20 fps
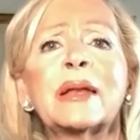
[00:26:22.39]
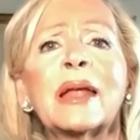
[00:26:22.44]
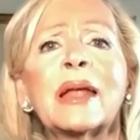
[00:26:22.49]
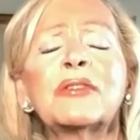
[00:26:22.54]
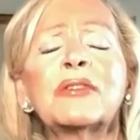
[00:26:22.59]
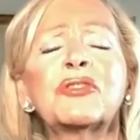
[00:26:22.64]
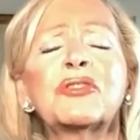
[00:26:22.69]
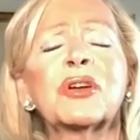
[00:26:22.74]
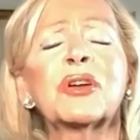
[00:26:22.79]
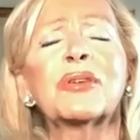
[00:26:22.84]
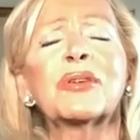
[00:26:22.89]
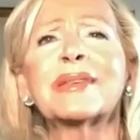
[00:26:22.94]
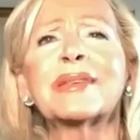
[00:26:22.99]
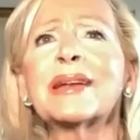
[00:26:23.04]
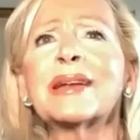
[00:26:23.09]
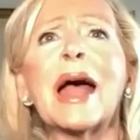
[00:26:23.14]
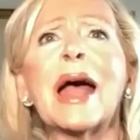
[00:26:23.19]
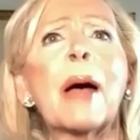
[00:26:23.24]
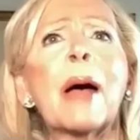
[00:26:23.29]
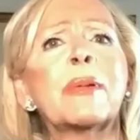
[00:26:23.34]
And she goes, and
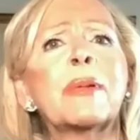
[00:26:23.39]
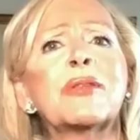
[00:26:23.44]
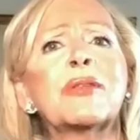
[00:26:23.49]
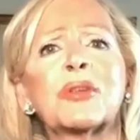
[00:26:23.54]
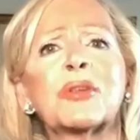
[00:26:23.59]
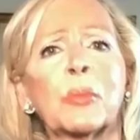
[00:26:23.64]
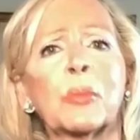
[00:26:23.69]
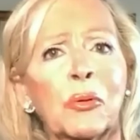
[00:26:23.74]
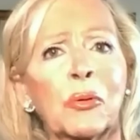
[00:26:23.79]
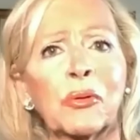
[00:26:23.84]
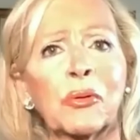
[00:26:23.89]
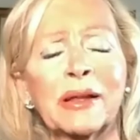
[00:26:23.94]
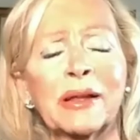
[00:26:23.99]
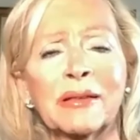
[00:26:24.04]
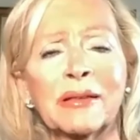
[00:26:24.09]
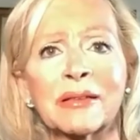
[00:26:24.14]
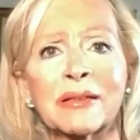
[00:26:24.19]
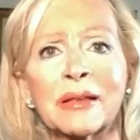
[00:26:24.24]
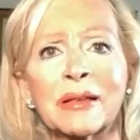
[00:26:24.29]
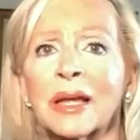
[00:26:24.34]
it happens to
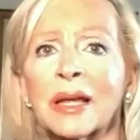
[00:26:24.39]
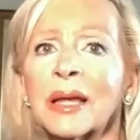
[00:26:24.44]
boys?